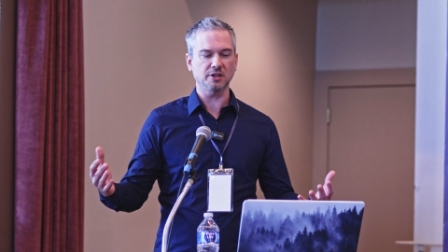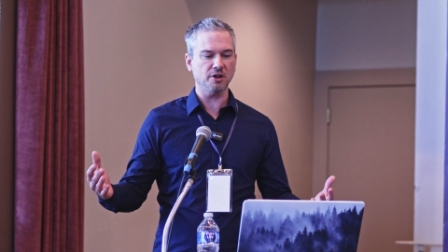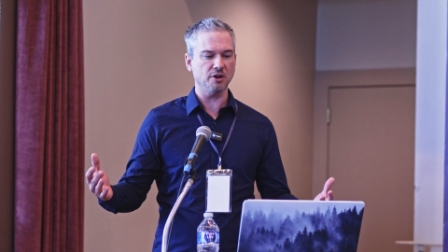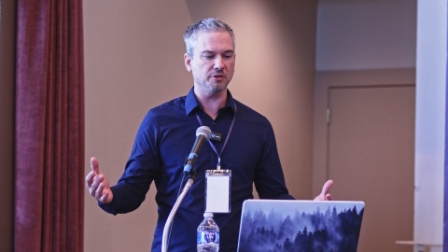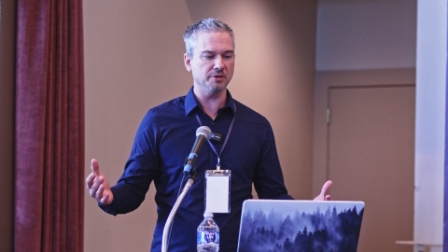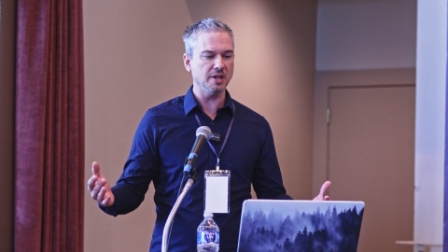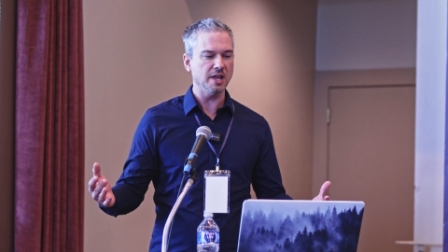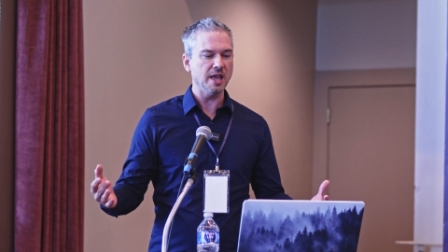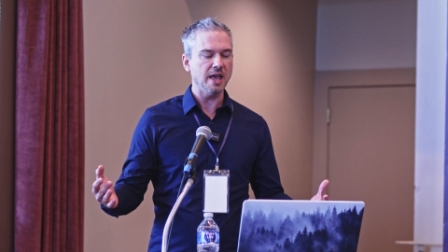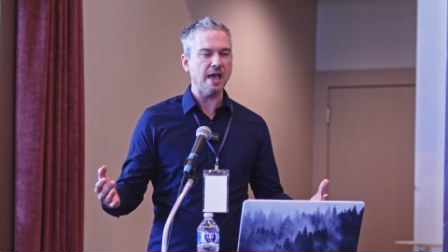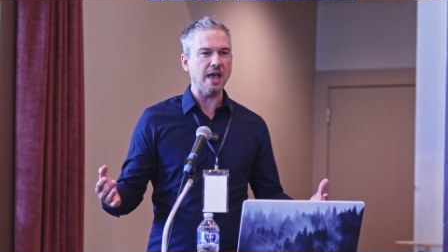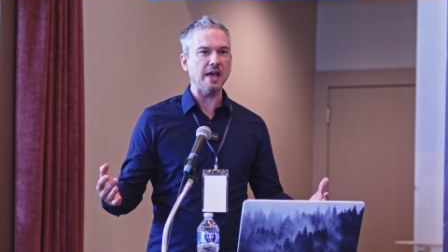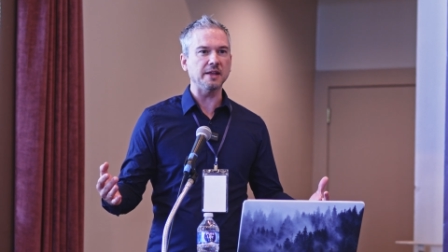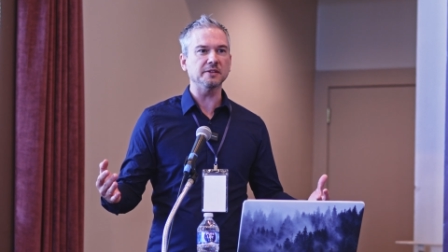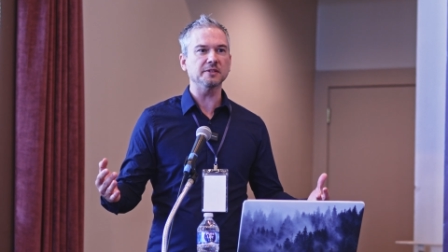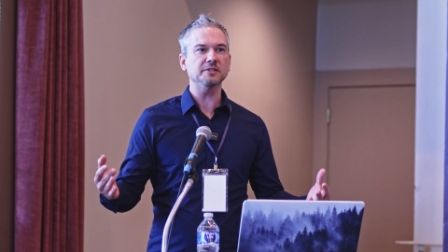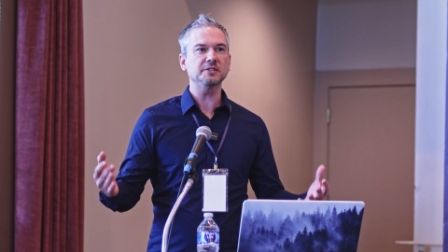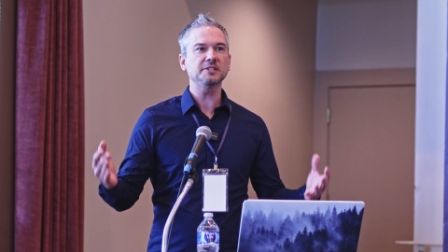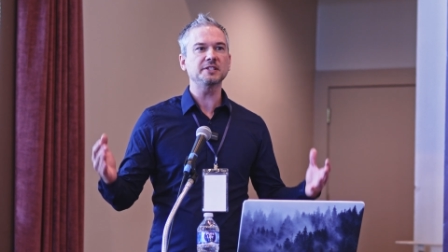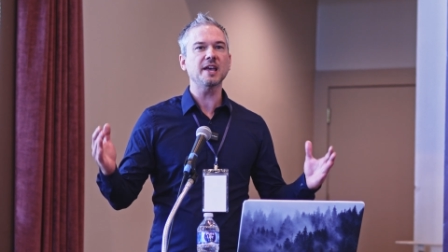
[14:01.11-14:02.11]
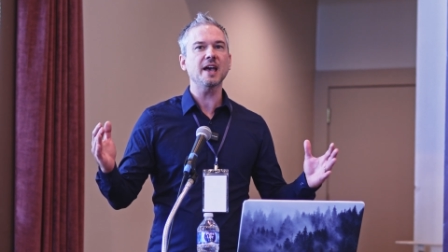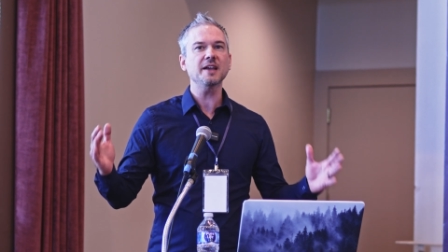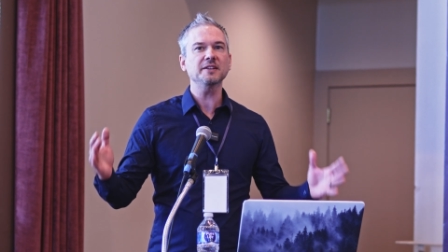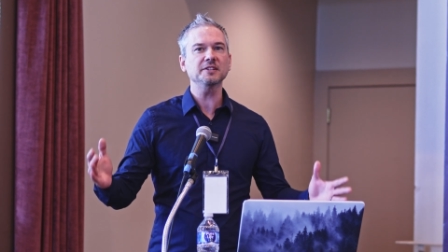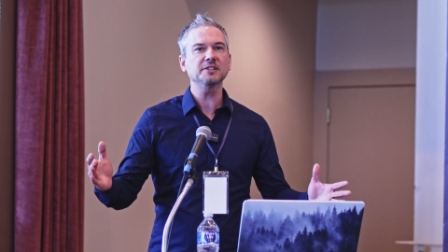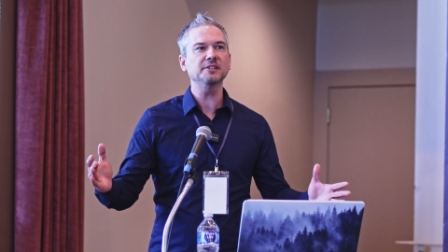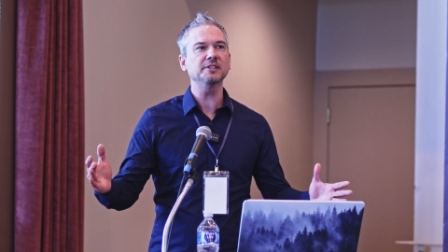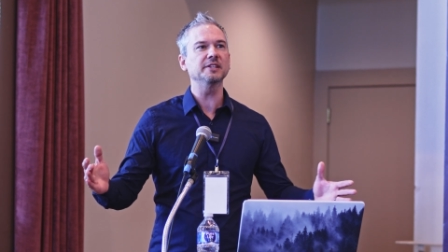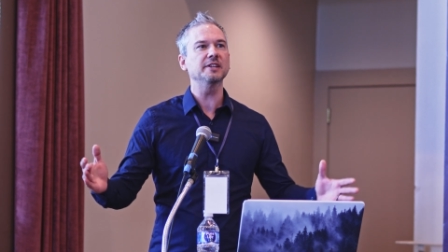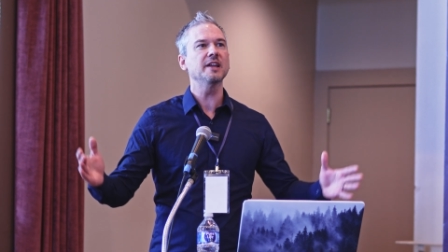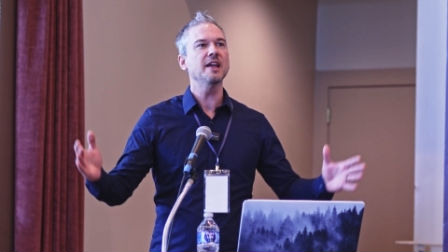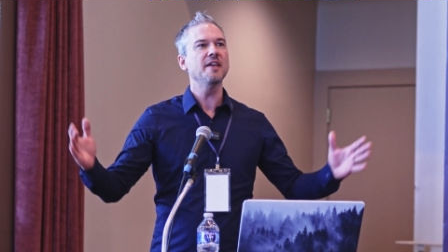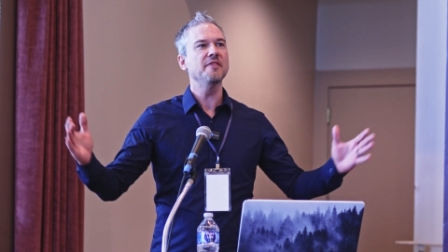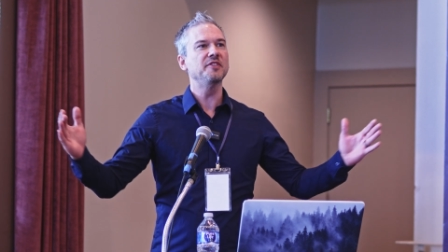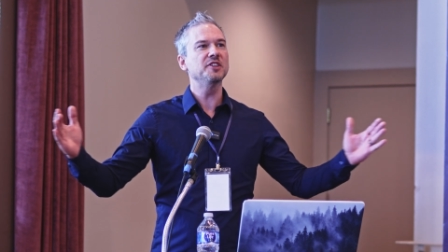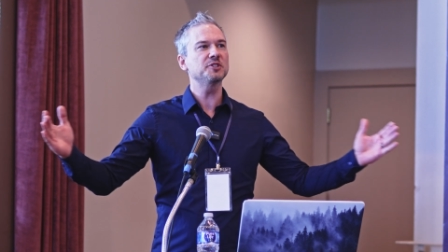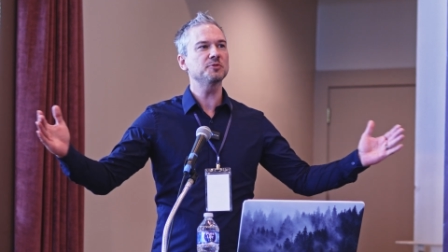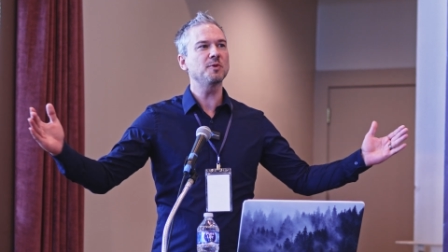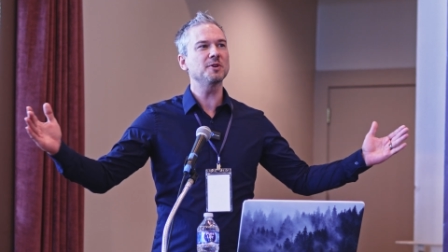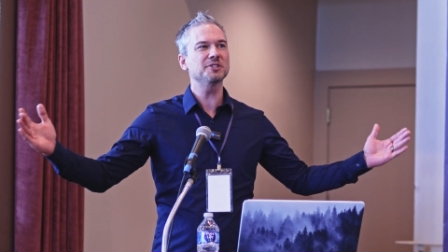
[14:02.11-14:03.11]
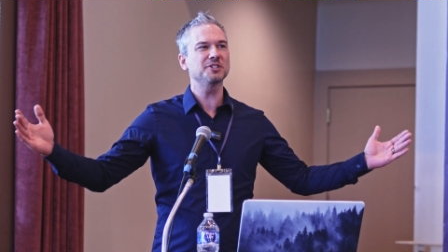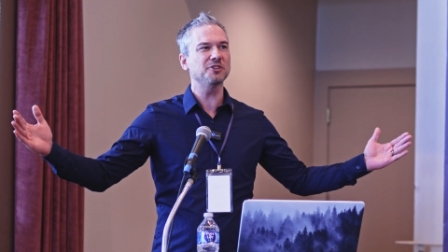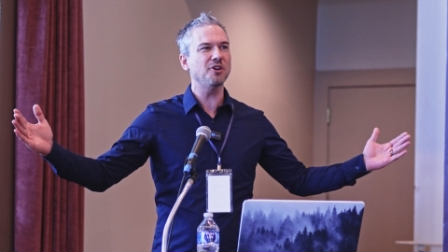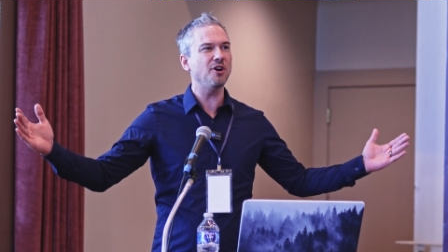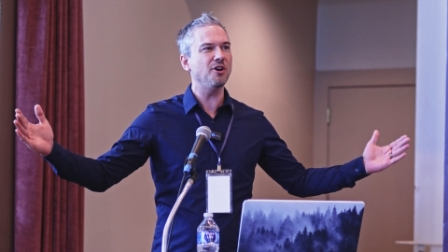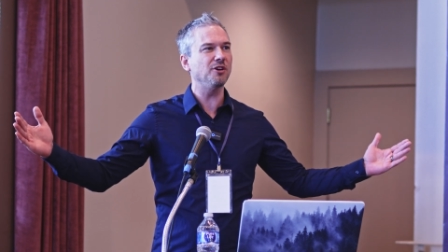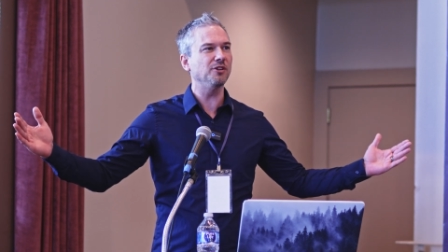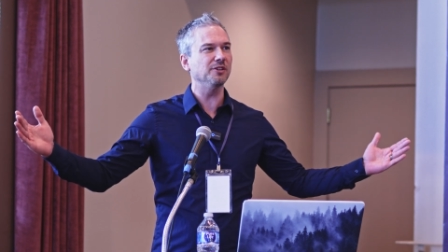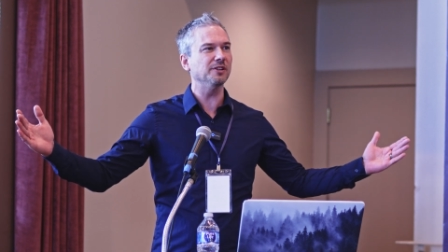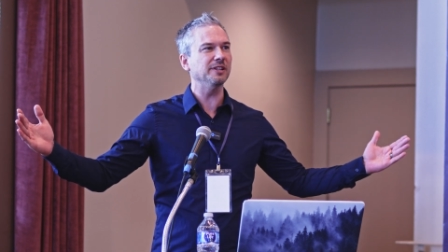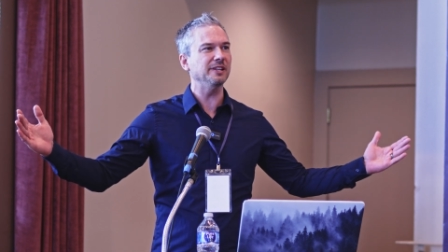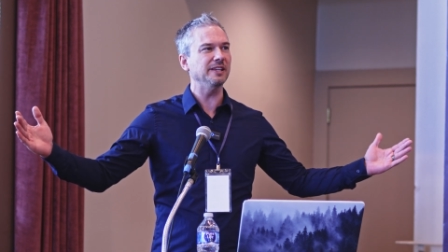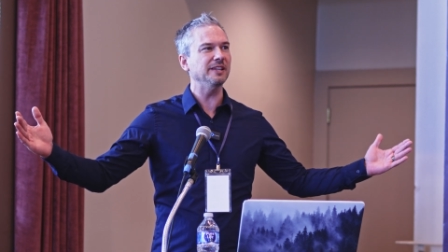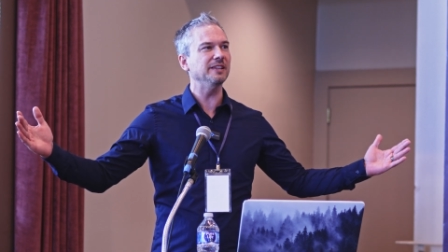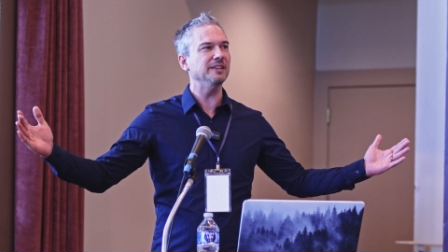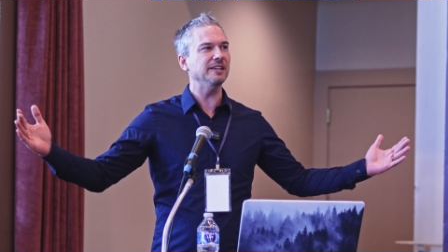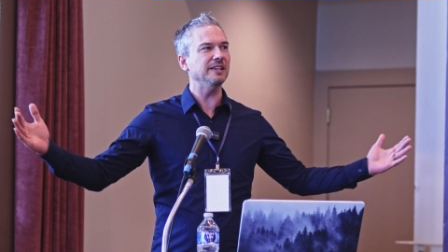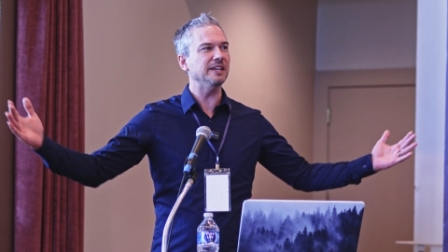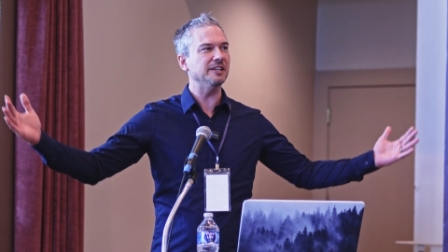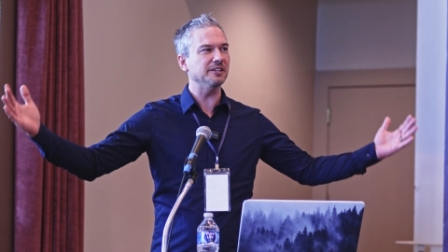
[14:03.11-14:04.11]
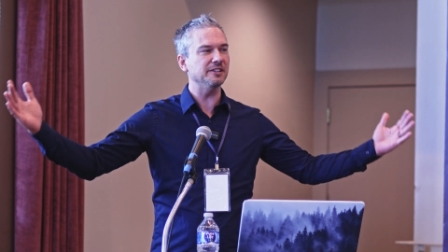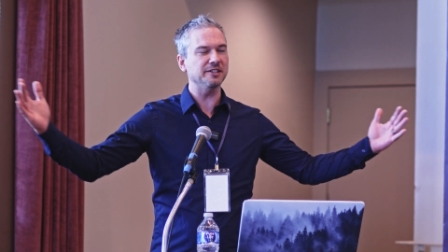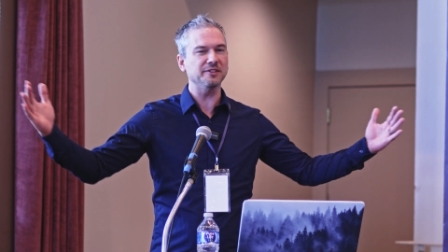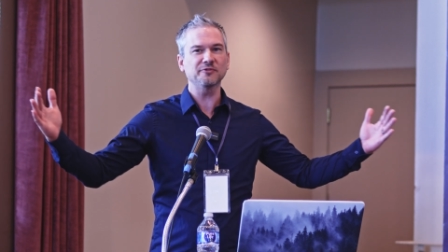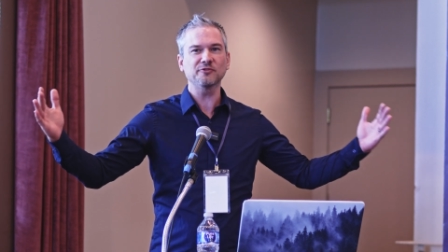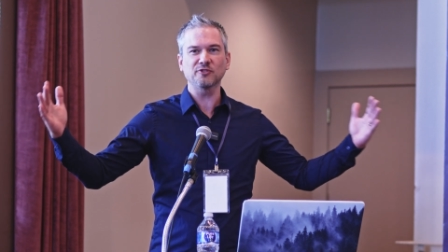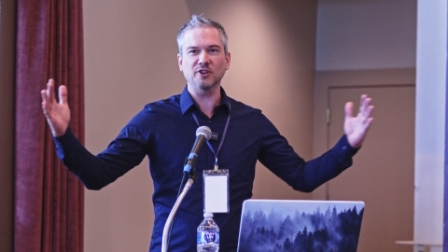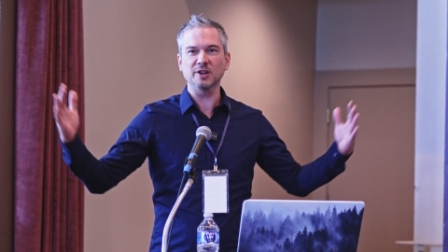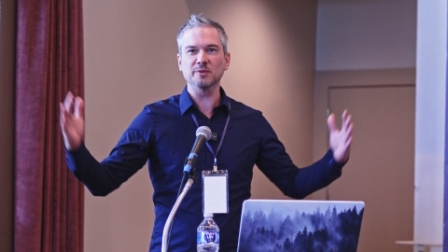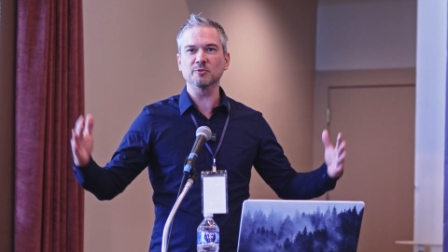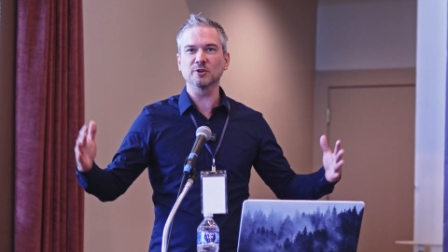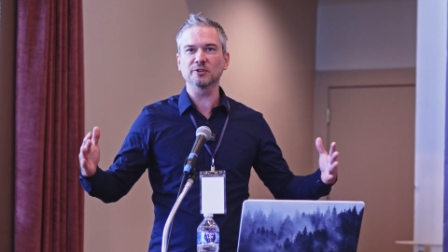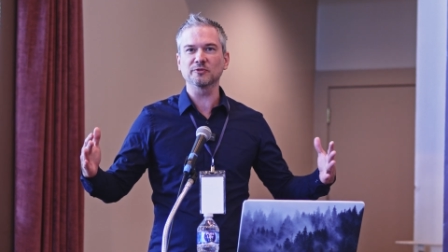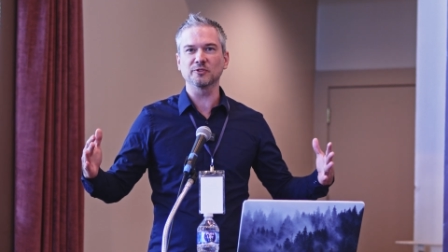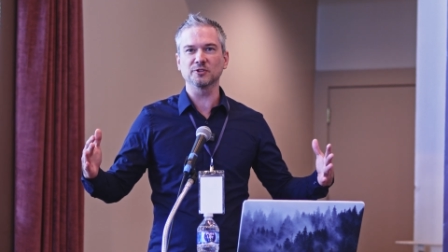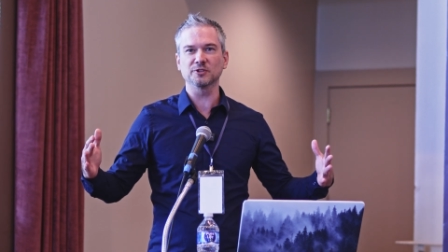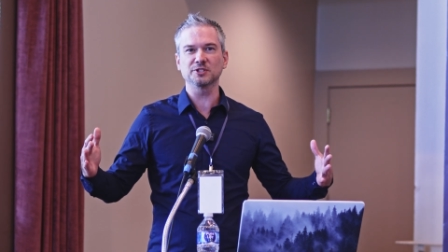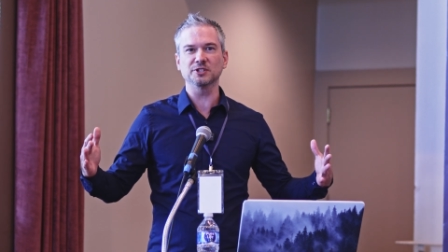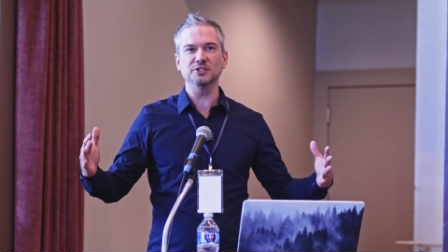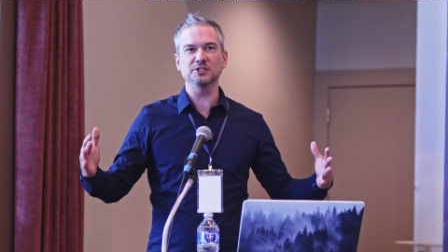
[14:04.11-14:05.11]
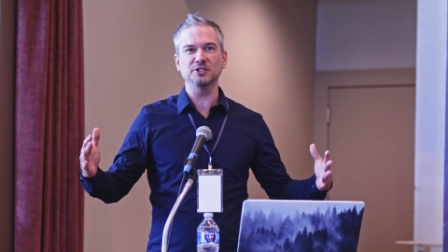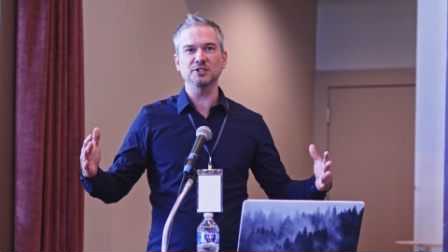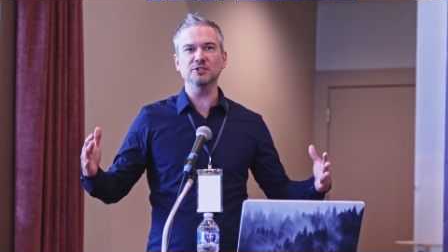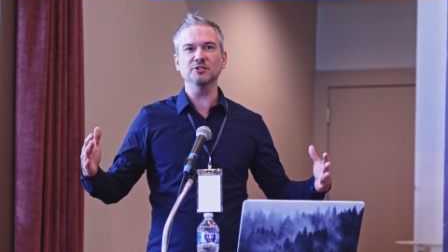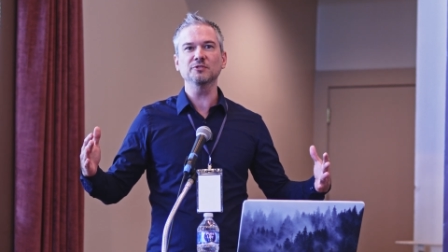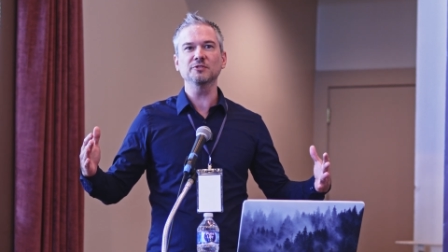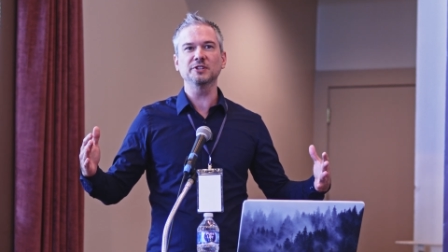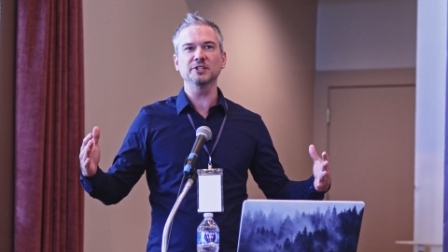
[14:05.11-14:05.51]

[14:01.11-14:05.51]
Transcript: code. And technically, this wasn't all Entity Framework version 2.